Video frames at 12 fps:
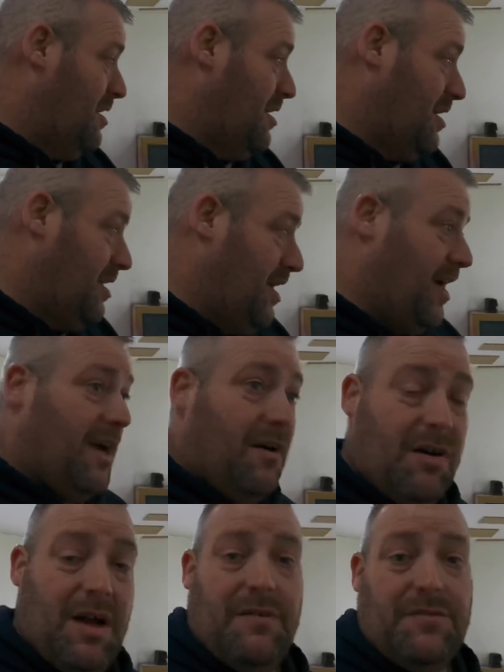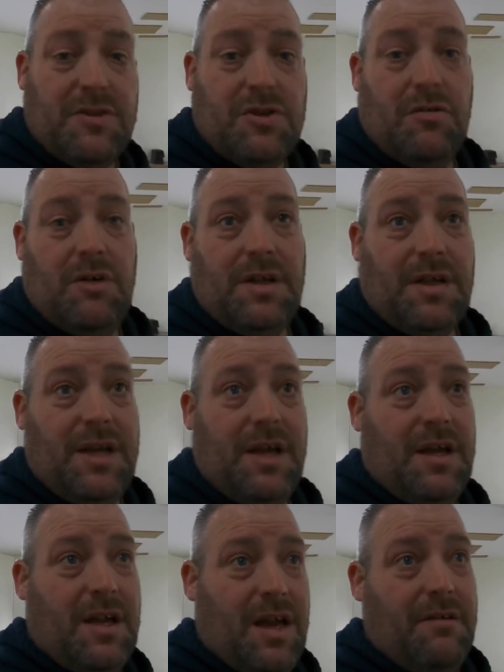yeah, I have to try and
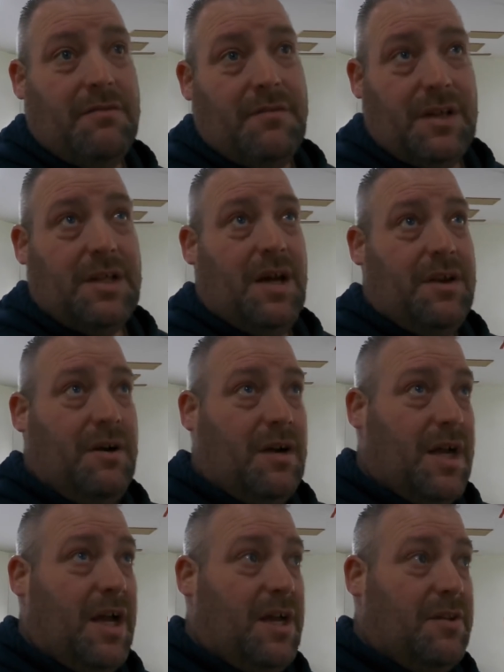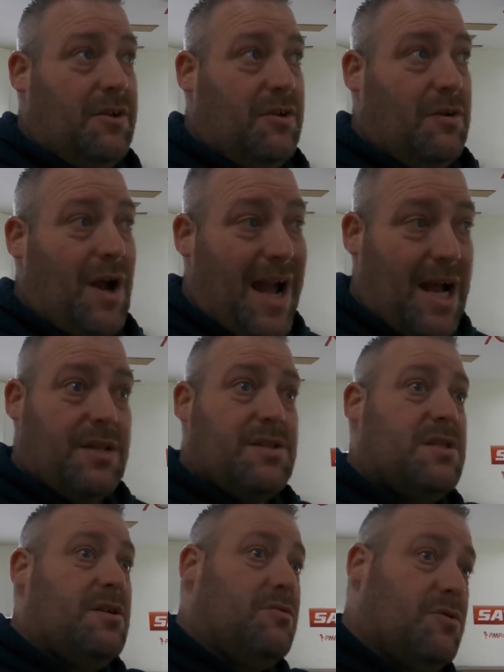get everything done that I can do and
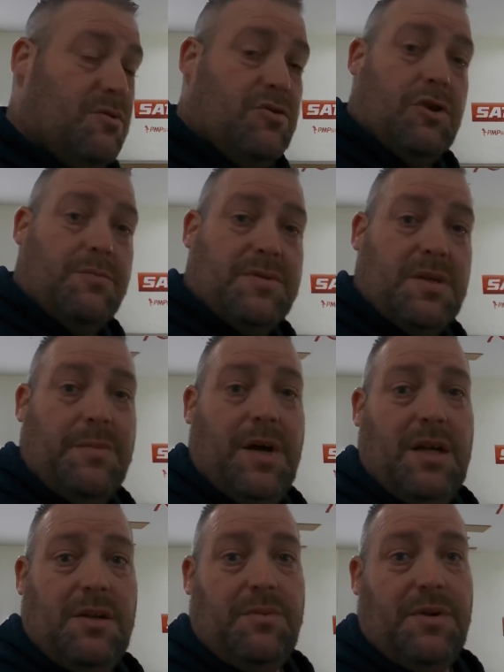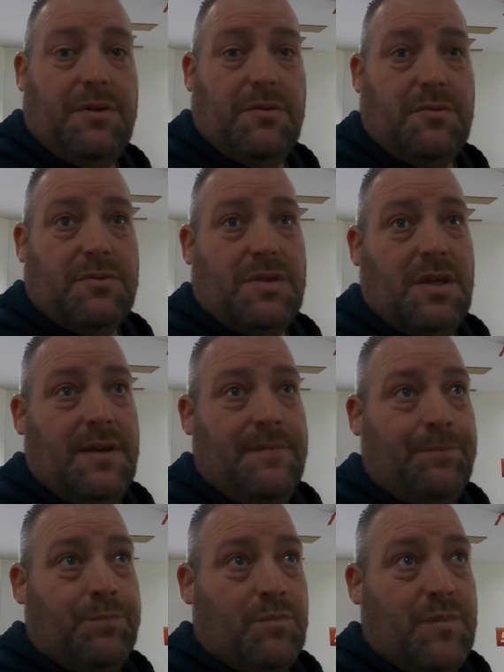still do jobs that pay the bills,
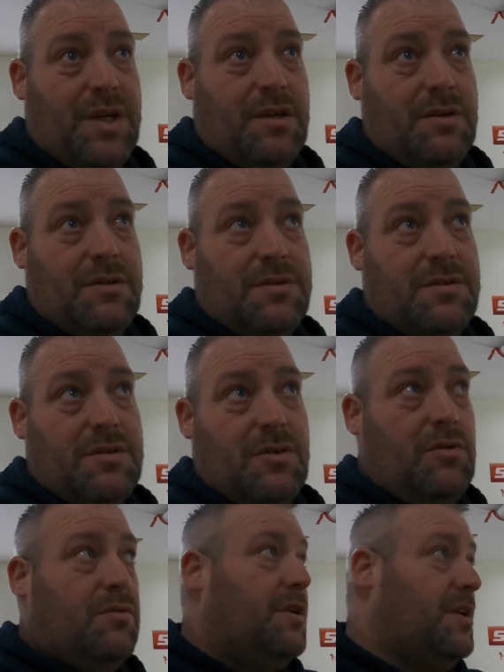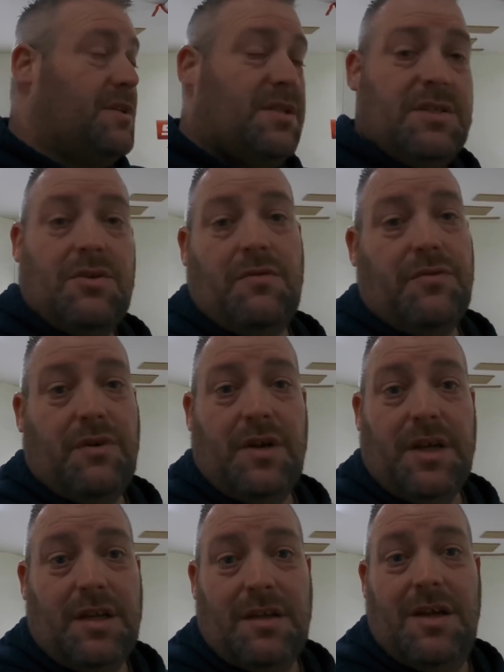because all of this is not
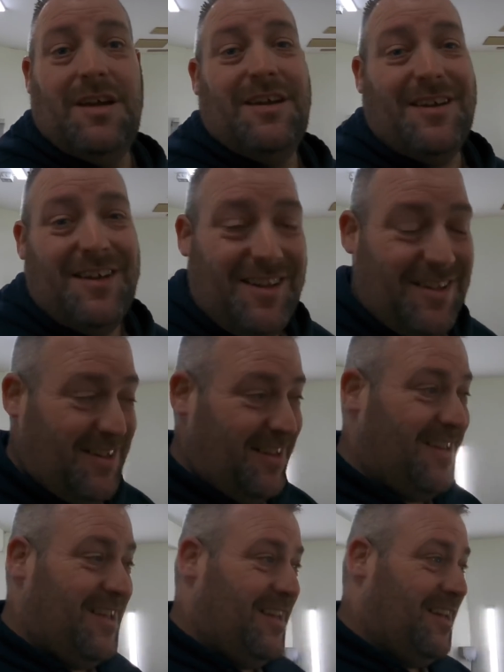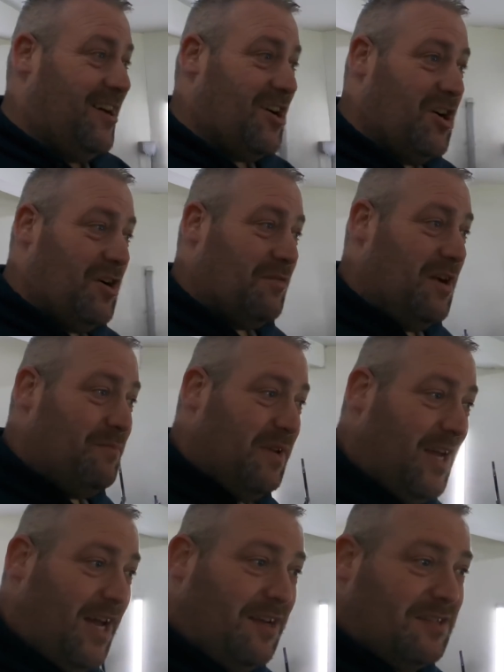free. I've got to run
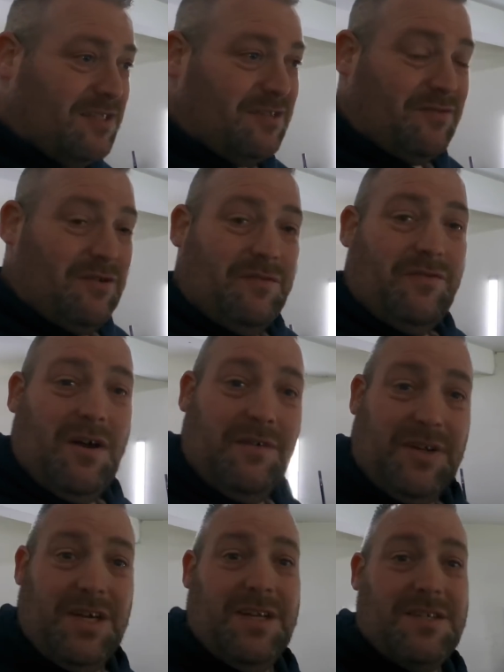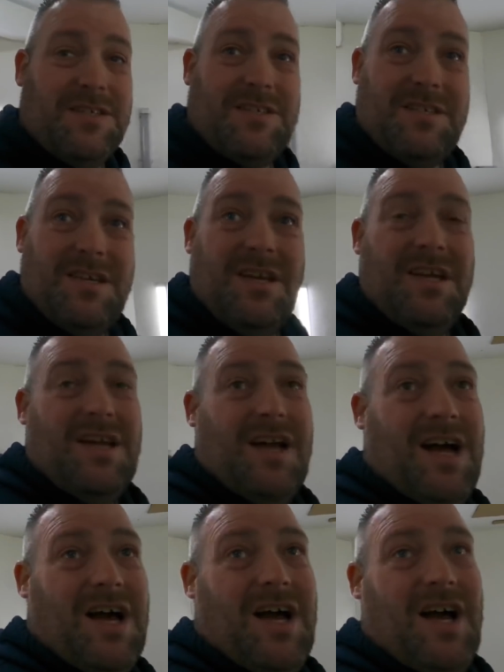my house, I've got 5 kids,
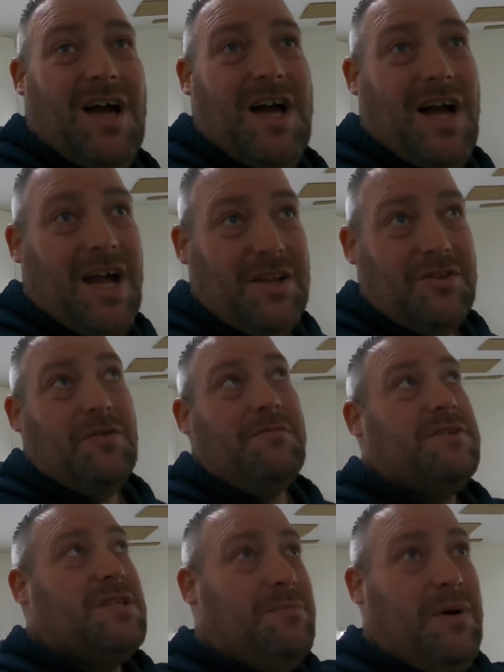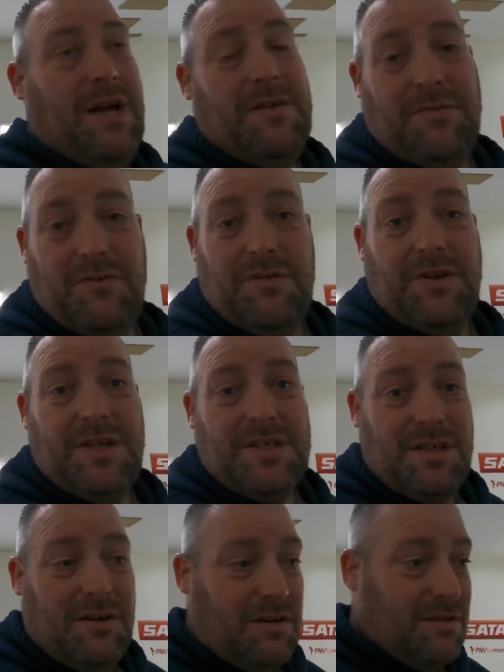and obviously pay for all of
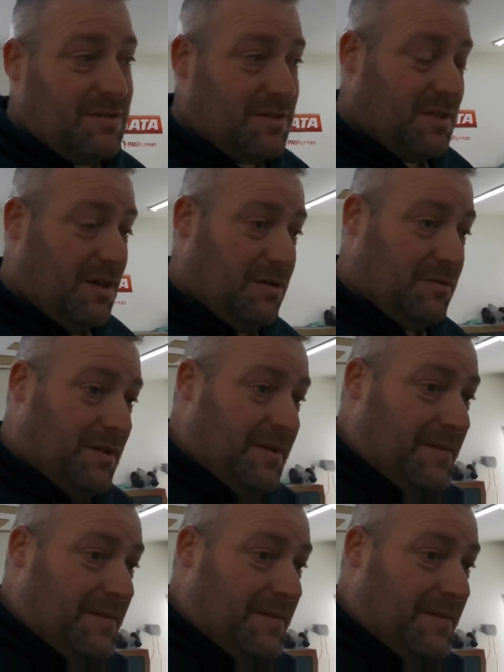this lot. So